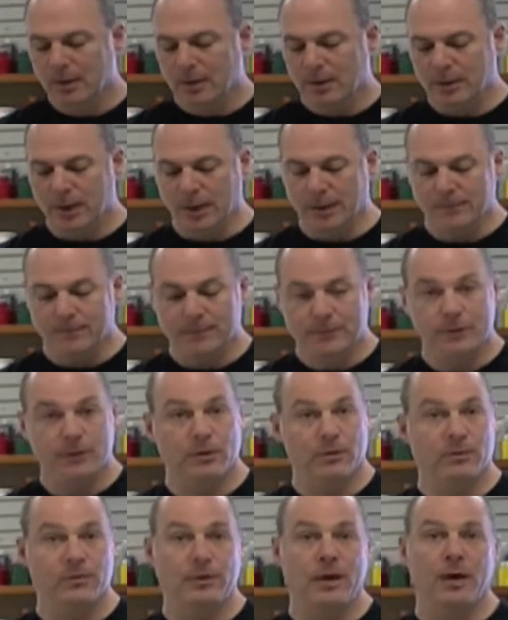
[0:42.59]
Okay,
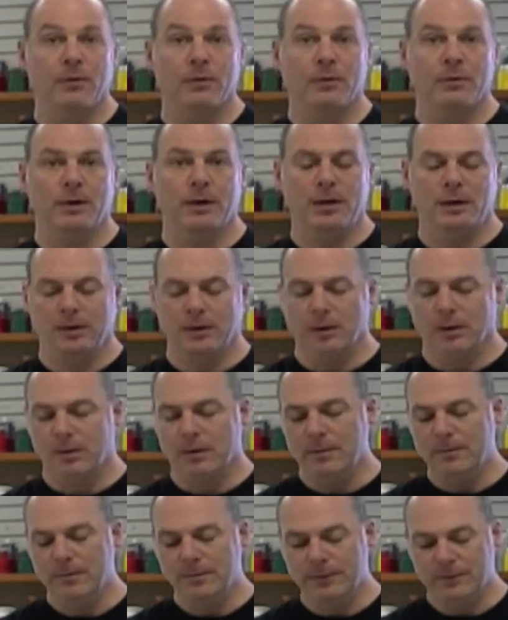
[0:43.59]
so now we're ready to
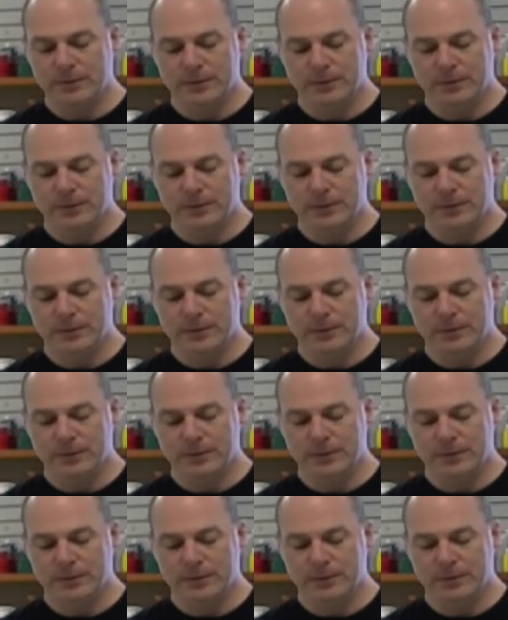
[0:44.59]
go.